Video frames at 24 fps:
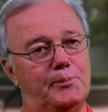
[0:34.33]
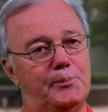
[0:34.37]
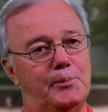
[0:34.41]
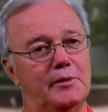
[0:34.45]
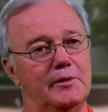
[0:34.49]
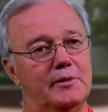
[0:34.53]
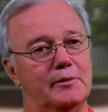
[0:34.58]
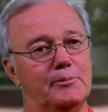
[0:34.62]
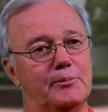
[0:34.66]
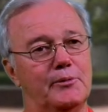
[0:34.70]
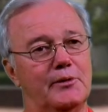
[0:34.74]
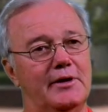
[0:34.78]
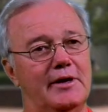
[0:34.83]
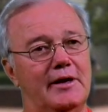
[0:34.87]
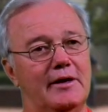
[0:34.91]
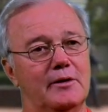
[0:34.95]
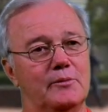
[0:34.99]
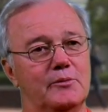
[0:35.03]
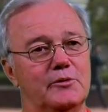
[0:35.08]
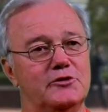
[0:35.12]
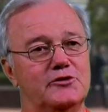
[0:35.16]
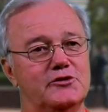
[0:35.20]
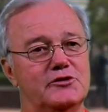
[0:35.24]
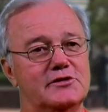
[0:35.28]
put a printout
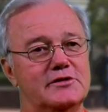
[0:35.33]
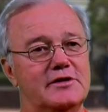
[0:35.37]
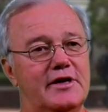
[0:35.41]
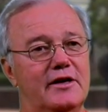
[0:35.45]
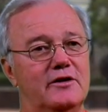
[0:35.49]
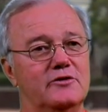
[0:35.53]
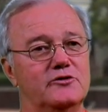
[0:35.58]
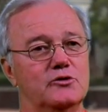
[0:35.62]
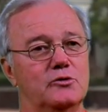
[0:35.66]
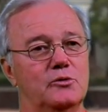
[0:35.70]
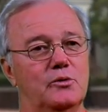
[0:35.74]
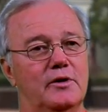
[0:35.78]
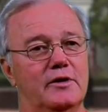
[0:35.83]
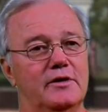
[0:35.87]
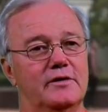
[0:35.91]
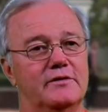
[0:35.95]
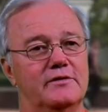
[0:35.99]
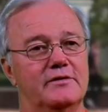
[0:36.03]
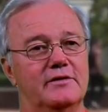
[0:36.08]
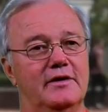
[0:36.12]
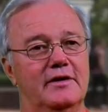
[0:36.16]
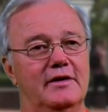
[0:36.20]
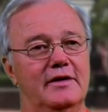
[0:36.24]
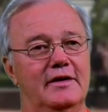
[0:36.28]
of what your schedule
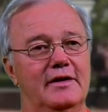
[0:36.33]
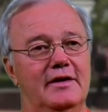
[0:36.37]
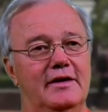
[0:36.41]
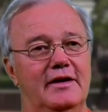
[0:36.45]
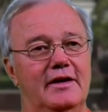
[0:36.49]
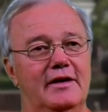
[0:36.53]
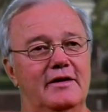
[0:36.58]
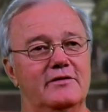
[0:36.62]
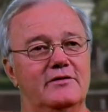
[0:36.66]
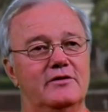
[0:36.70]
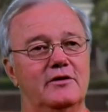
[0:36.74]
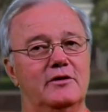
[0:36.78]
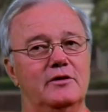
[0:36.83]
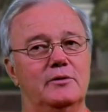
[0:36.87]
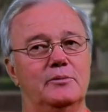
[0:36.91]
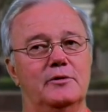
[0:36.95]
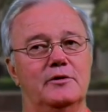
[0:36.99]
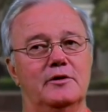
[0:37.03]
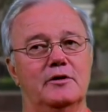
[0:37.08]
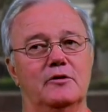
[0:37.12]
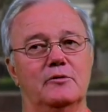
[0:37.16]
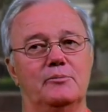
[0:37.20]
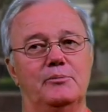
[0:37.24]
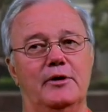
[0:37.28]
was. And so you
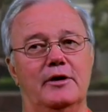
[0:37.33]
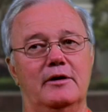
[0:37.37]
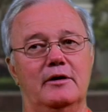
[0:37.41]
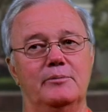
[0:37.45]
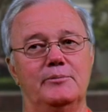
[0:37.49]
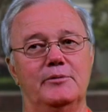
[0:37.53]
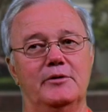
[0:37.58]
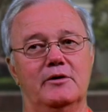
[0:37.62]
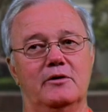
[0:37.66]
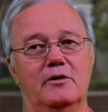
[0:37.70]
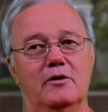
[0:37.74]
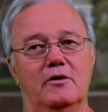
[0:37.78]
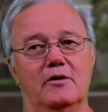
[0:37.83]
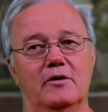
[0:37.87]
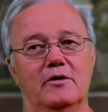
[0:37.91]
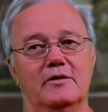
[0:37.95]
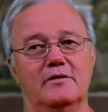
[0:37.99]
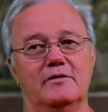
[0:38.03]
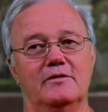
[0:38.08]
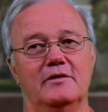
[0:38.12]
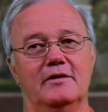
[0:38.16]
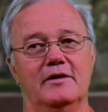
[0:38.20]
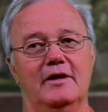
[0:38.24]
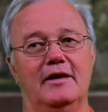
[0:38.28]
would go pick up your
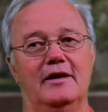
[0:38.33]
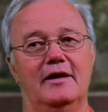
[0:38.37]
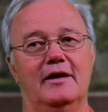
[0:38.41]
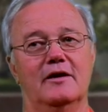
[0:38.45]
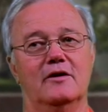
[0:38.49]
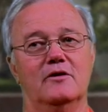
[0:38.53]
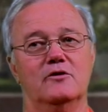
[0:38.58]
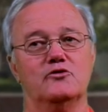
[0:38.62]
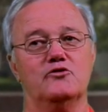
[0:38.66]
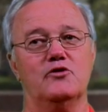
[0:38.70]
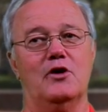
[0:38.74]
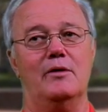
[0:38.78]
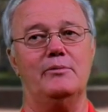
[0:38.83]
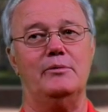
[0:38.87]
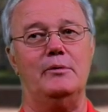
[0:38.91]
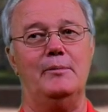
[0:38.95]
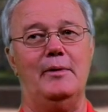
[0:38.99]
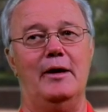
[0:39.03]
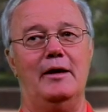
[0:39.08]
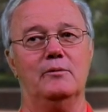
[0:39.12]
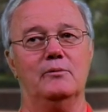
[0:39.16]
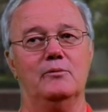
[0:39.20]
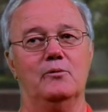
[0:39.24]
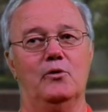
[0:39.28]
cards and then go drop
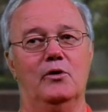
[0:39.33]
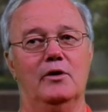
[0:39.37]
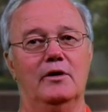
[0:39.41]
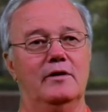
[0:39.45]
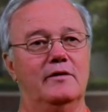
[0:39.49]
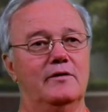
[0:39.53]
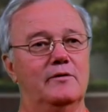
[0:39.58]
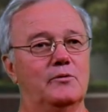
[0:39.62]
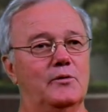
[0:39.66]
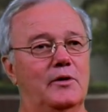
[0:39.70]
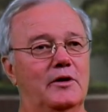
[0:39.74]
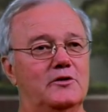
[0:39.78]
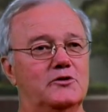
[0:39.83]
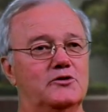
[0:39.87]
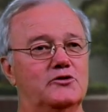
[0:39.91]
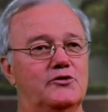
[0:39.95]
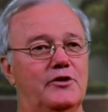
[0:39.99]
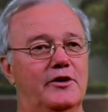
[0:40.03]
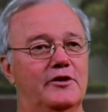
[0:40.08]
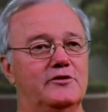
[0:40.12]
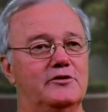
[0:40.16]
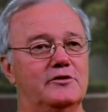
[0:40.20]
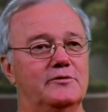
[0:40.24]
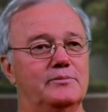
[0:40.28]
them at one of the
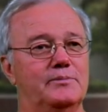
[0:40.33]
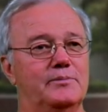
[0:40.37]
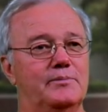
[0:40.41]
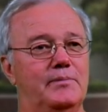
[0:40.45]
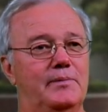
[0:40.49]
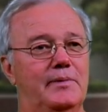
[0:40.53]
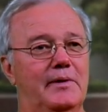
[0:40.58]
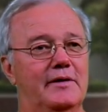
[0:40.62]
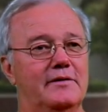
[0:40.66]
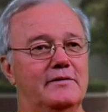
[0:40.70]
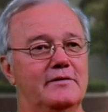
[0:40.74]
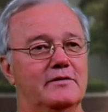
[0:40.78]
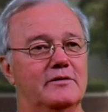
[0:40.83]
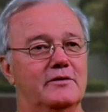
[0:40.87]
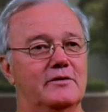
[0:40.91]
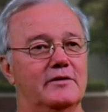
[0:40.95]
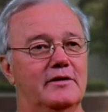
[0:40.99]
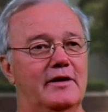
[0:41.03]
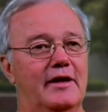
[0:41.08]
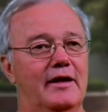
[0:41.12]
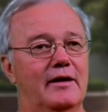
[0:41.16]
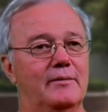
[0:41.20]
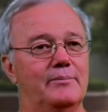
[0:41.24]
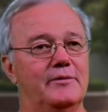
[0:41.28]
registration places
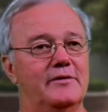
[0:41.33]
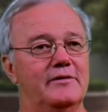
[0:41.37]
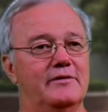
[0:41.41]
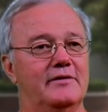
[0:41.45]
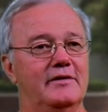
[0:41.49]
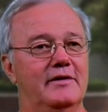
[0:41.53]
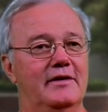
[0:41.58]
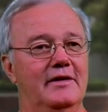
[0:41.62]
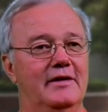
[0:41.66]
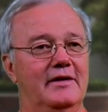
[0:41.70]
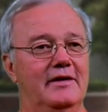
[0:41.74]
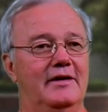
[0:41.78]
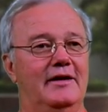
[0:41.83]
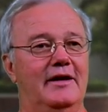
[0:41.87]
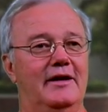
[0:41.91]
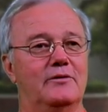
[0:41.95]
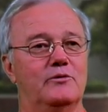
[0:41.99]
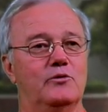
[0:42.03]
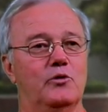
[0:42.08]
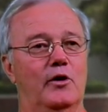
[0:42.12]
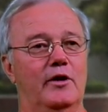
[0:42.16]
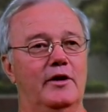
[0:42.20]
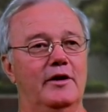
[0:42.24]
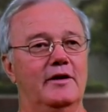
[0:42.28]
on campus.
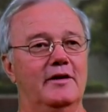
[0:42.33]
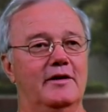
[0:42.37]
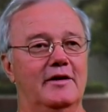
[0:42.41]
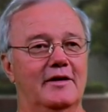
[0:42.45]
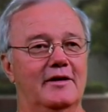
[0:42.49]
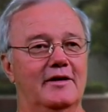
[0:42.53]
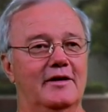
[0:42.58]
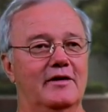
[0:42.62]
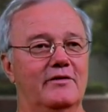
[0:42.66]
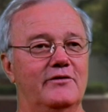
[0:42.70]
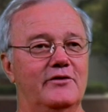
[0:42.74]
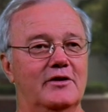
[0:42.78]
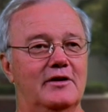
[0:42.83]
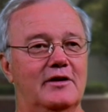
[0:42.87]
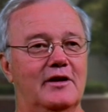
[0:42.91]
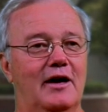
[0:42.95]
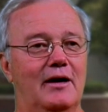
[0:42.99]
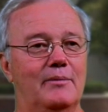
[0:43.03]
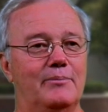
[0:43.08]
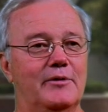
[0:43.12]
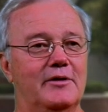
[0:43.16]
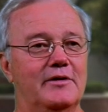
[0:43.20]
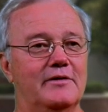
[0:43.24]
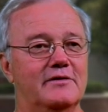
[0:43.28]
They'd run it and then give you a
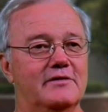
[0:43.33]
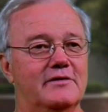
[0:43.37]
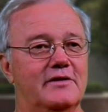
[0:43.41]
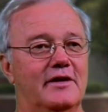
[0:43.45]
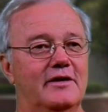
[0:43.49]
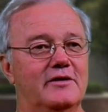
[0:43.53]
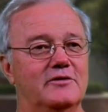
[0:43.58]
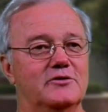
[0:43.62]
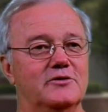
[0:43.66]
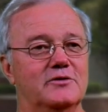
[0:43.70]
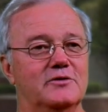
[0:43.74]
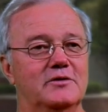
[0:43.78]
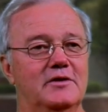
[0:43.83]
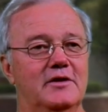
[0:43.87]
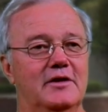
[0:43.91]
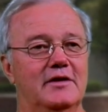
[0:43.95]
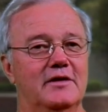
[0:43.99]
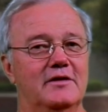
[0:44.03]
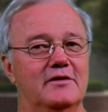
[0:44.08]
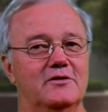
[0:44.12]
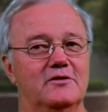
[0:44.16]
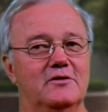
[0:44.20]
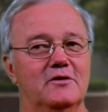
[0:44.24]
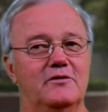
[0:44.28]
copy of your schedule.
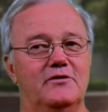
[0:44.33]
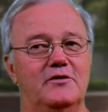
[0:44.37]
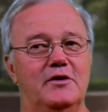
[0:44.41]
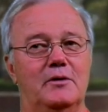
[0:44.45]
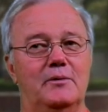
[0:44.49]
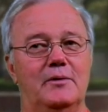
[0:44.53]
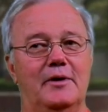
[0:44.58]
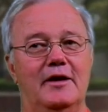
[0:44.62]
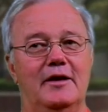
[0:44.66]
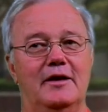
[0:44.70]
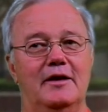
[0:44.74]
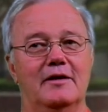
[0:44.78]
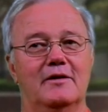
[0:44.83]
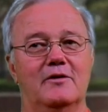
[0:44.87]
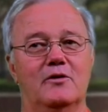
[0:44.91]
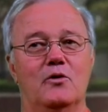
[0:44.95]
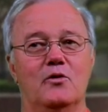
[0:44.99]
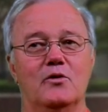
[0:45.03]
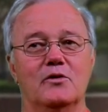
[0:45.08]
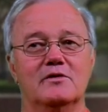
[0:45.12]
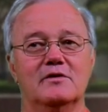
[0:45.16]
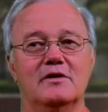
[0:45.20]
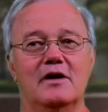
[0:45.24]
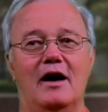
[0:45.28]
So if there were any
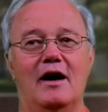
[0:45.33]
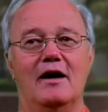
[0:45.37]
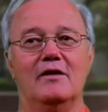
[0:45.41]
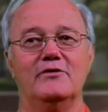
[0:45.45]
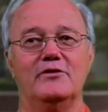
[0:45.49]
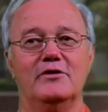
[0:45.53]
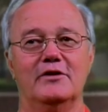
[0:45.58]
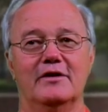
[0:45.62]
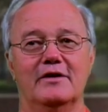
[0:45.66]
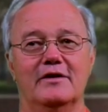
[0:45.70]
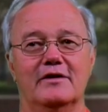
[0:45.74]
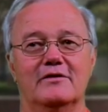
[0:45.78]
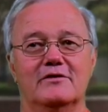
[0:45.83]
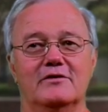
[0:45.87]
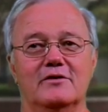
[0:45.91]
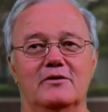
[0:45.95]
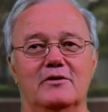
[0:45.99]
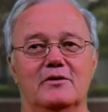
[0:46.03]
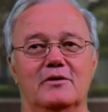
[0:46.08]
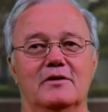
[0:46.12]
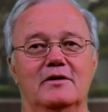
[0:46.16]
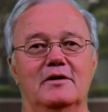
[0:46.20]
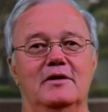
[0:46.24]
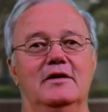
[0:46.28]
course conflicts
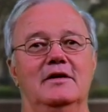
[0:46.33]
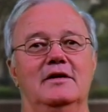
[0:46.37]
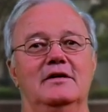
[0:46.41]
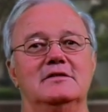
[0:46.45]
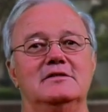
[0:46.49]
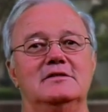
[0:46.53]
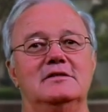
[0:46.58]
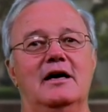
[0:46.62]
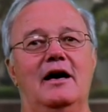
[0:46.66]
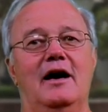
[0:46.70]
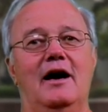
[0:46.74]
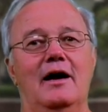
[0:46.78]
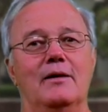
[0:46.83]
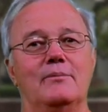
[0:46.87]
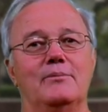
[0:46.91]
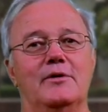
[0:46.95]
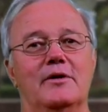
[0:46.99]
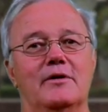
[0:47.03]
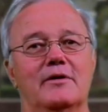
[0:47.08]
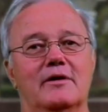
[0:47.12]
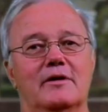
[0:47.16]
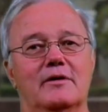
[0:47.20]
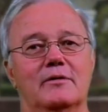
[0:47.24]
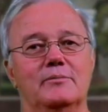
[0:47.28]
or time
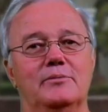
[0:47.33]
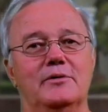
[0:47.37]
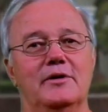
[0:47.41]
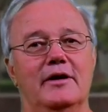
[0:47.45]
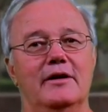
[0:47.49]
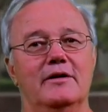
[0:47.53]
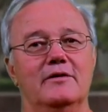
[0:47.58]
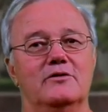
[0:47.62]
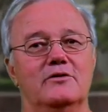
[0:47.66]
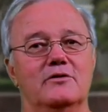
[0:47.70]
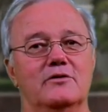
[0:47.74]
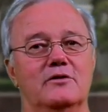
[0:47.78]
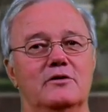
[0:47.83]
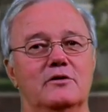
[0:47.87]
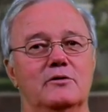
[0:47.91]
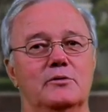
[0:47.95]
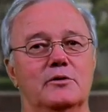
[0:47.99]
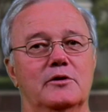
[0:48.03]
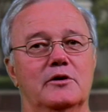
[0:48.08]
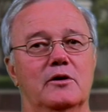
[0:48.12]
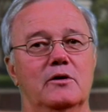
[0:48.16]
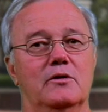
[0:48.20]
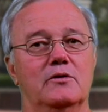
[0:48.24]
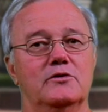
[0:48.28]
period complaints, you
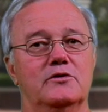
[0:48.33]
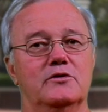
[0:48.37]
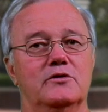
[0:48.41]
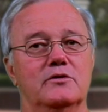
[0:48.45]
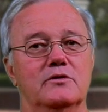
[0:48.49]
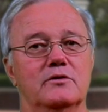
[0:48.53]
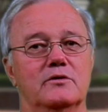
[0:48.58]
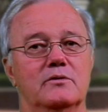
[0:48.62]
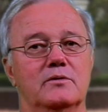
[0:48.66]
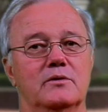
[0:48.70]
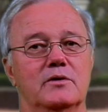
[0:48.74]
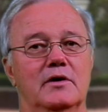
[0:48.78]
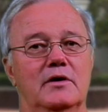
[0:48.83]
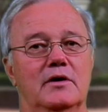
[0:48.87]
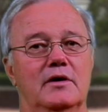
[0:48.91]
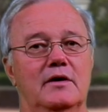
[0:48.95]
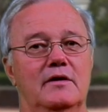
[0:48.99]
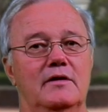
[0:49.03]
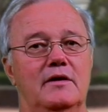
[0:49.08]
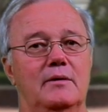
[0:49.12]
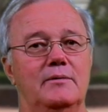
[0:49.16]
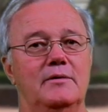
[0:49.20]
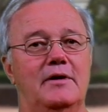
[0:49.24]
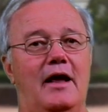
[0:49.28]
would go to,
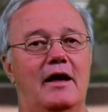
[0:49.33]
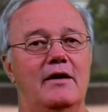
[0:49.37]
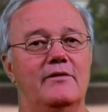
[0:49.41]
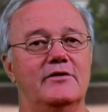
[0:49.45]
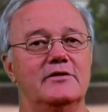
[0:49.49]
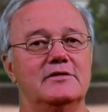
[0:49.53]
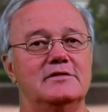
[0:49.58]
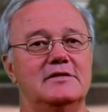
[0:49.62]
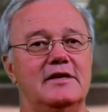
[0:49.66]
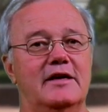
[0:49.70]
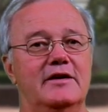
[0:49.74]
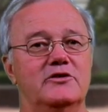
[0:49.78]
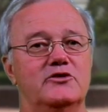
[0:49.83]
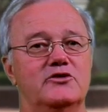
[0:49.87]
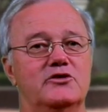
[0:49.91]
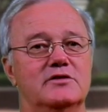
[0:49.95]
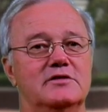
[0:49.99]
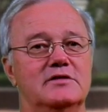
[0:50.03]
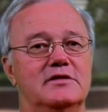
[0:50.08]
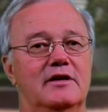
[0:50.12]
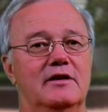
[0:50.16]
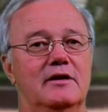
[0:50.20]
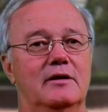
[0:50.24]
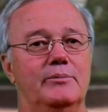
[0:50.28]
they would have a station
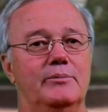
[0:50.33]
set